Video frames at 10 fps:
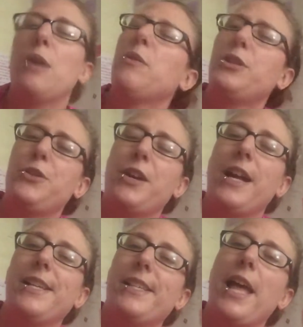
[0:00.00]
I will show you
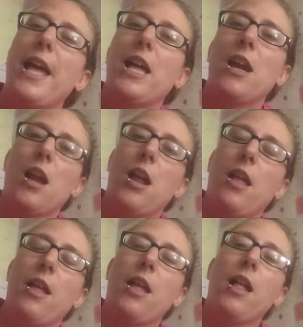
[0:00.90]
guys that
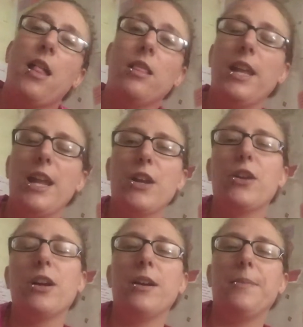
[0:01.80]

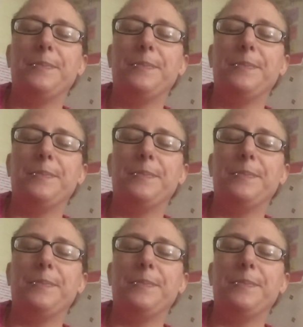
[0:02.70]
later.